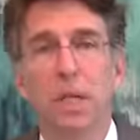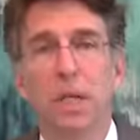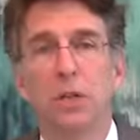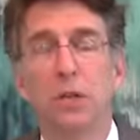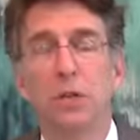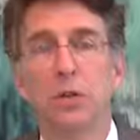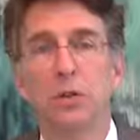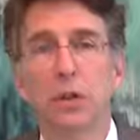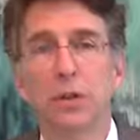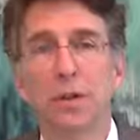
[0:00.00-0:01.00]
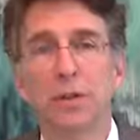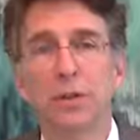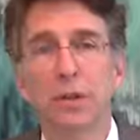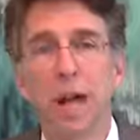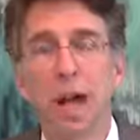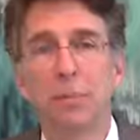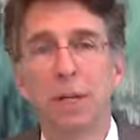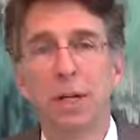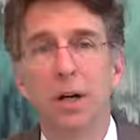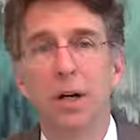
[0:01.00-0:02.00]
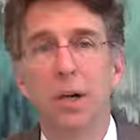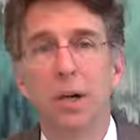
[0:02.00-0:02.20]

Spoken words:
So there's two things going to happen here.